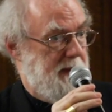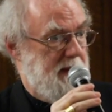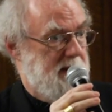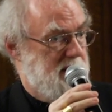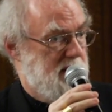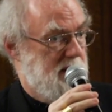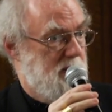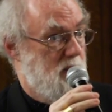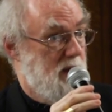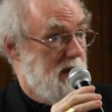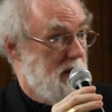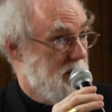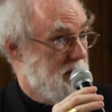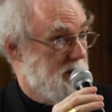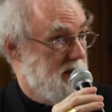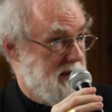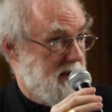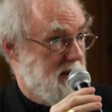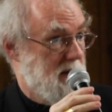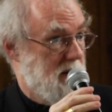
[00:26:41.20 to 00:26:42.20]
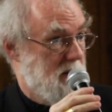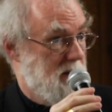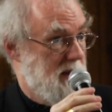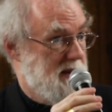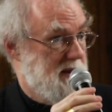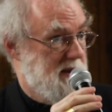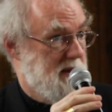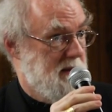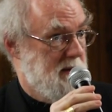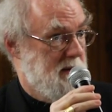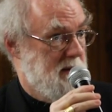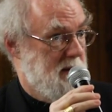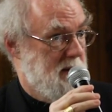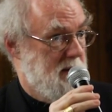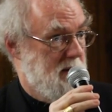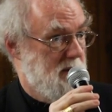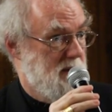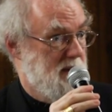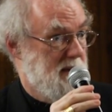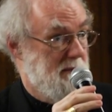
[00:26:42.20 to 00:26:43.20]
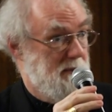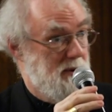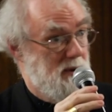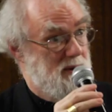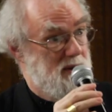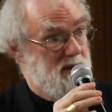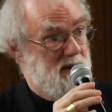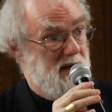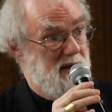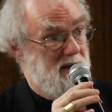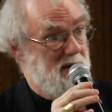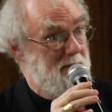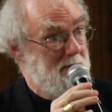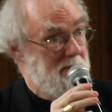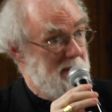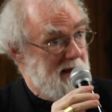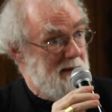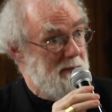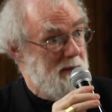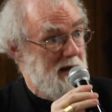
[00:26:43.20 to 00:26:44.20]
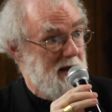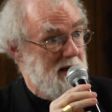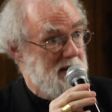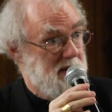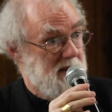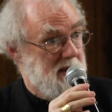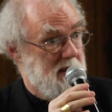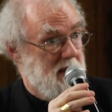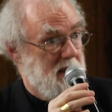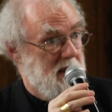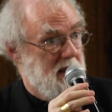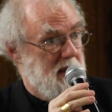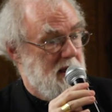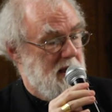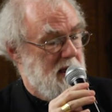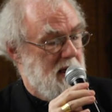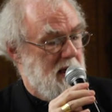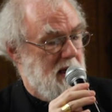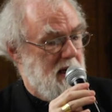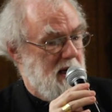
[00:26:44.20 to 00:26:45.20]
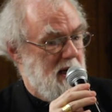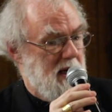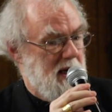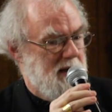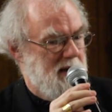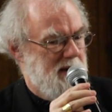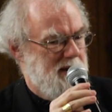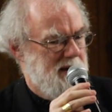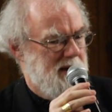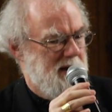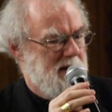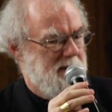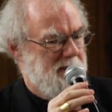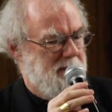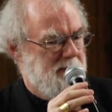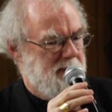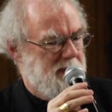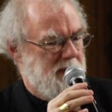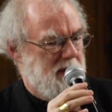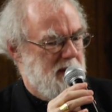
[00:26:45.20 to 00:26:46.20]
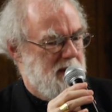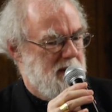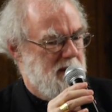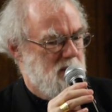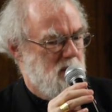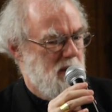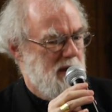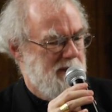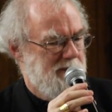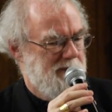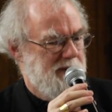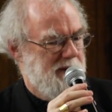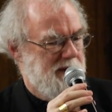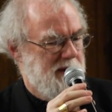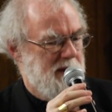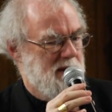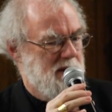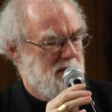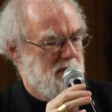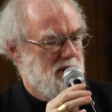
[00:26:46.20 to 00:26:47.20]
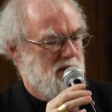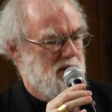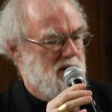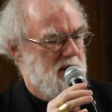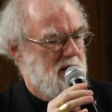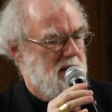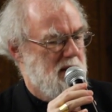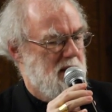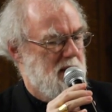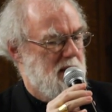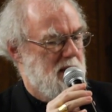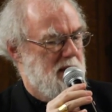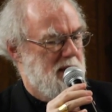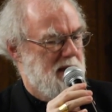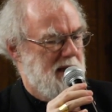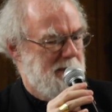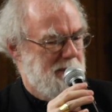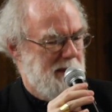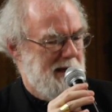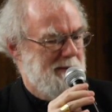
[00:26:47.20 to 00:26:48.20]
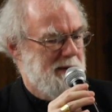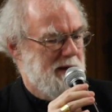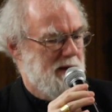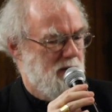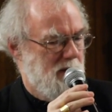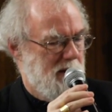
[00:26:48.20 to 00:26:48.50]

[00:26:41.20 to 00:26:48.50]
it's a real critical question whose importance I don't minimize. And I think that one of the things which the Abrahamic